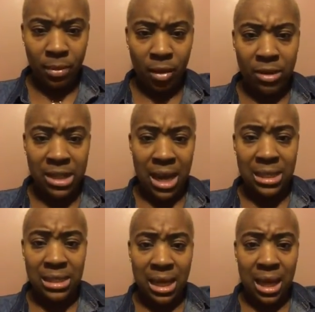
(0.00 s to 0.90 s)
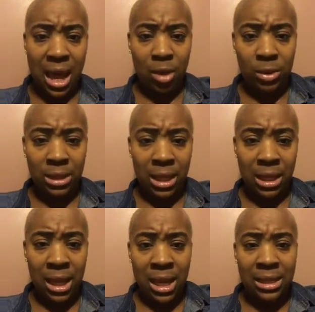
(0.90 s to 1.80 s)
Rashawn is saying, I don't
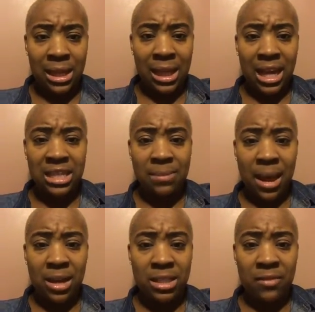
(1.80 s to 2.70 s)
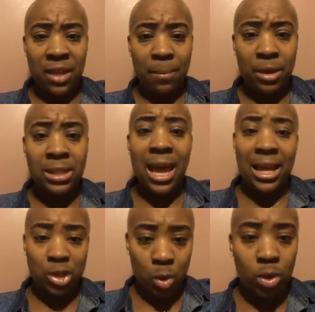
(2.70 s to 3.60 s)
think that the age matters if that person
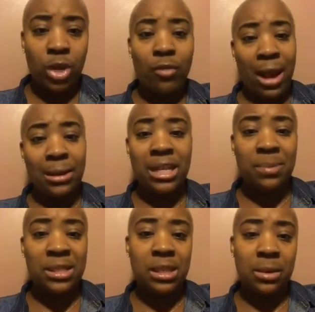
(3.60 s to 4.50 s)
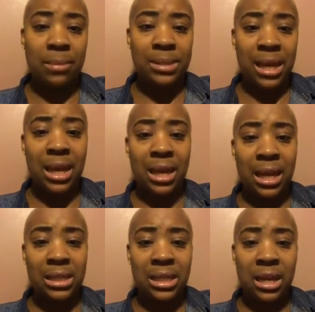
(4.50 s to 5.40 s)
acts older. Right. That's basically what I'm saying, and they
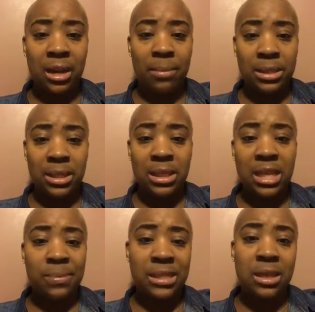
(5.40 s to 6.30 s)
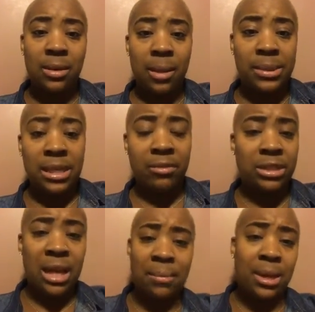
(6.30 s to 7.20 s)
can take care of business. That's basically what I was saying,
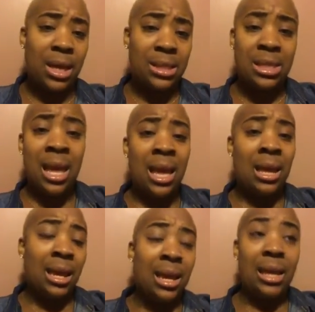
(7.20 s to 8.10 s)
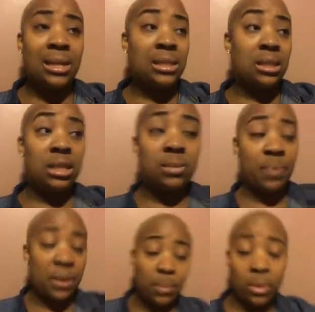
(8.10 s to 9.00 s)
Rashawn, because it's it's
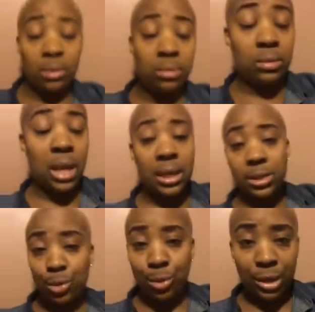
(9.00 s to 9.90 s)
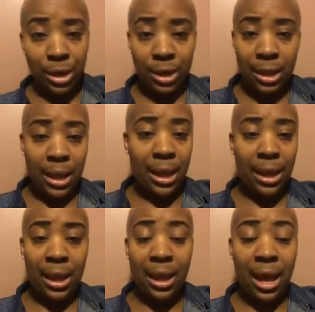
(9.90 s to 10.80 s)
people that's older that
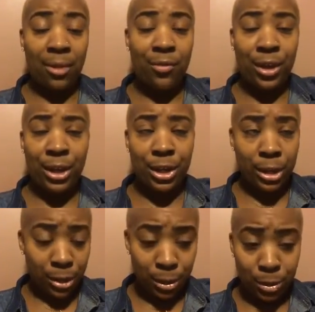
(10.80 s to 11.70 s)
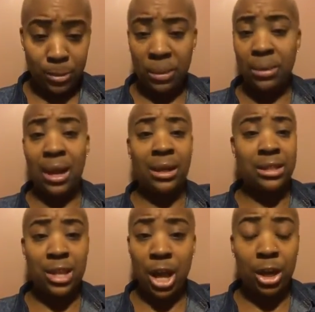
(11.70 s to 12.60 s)
ain't got a fucking clue. It's people that is
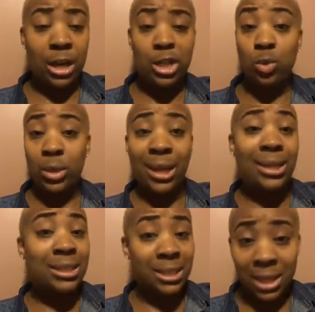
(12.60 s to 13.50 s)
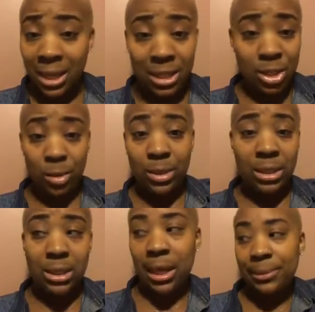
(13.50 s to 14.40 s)
younger that's on their shit. So it's
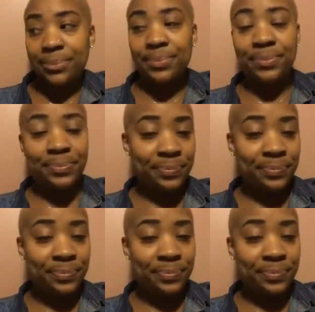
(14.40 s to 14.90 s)
just like, mm,